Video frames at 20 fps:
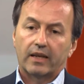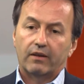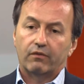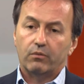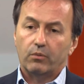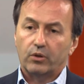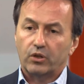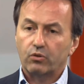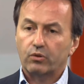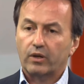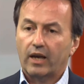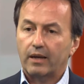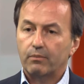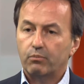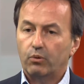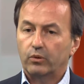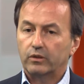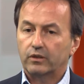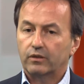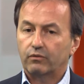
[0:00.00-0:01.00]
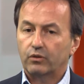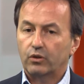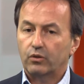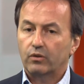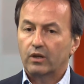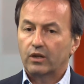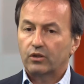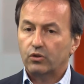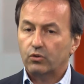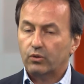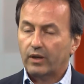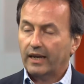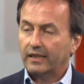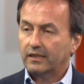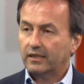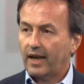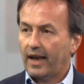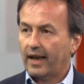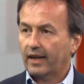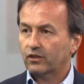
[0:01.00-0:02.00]
from a UK point of view,
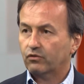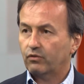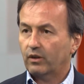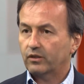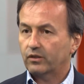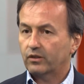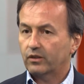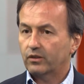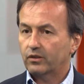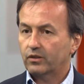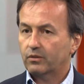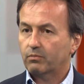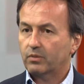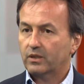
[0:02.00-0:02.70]
UK tax residents